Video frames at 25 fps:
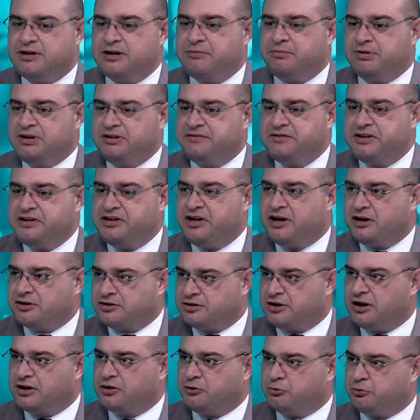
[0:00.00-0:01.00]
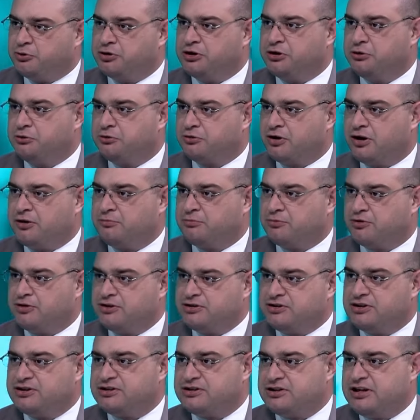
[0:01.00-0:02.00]
believe that they are done with the Ukraine
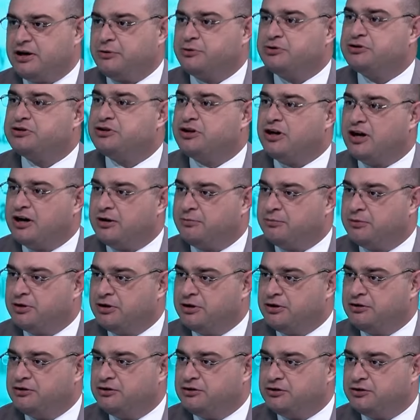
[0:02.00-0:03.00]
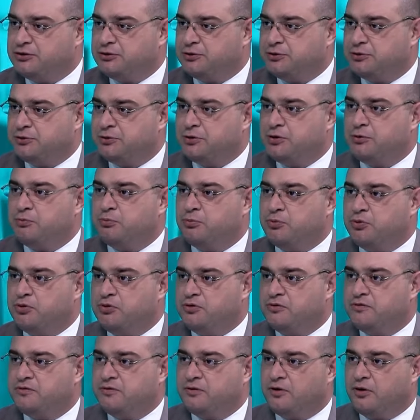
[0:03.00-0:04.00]
process. Now it's time to
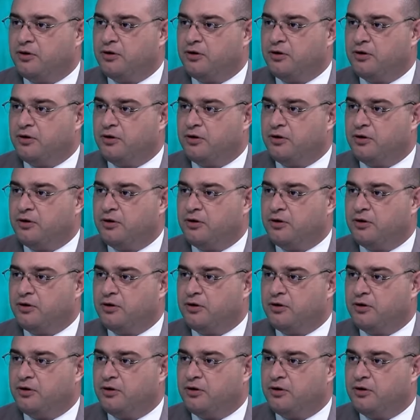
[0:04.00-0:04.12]
move on.